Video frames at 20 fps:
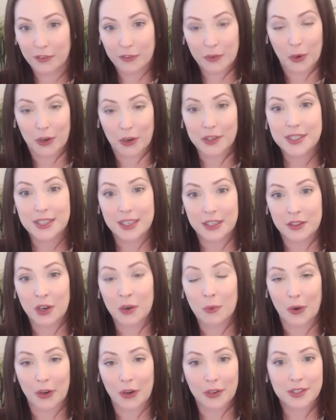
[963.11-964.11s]
Of course, in
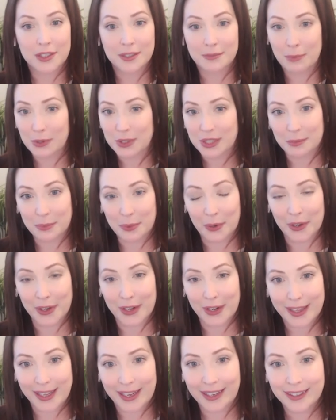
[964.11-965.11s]
their words, most
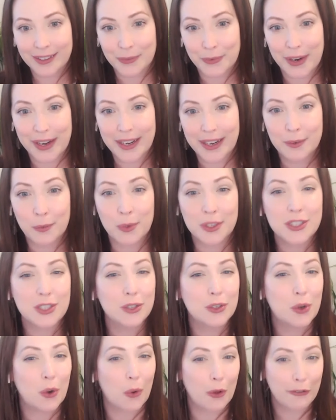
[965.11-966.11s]
important thing, right? What's
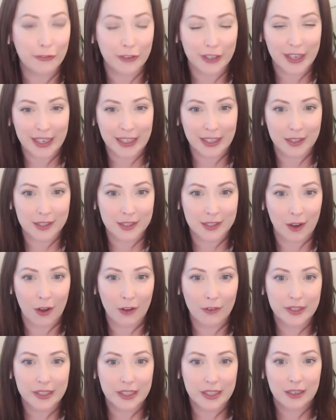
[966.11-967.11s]
their goal for getting it
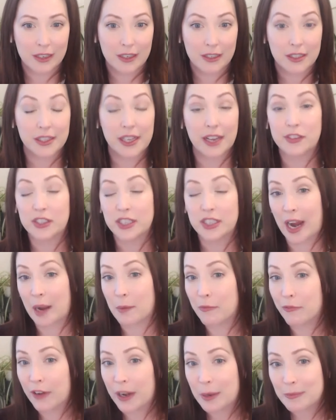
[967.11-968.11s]
solved? Do they have a
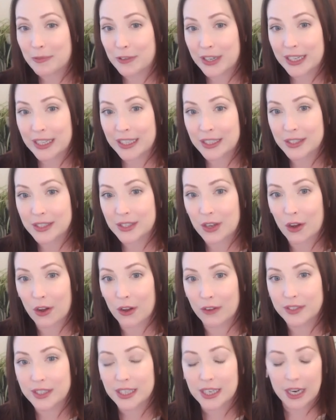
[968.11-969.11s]
time frame for getting it
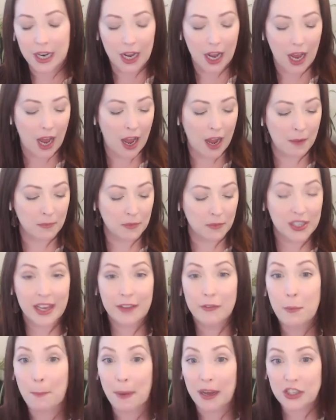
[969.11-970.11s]
solved? Do they
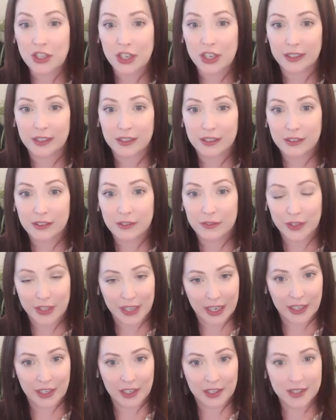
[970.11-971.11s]
have a budget for
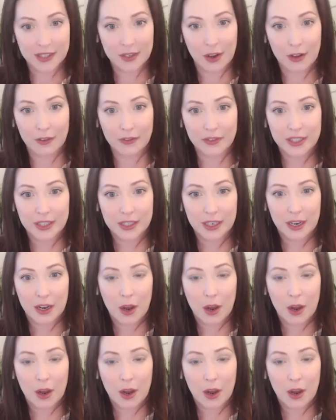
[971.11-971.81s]
getting it solved?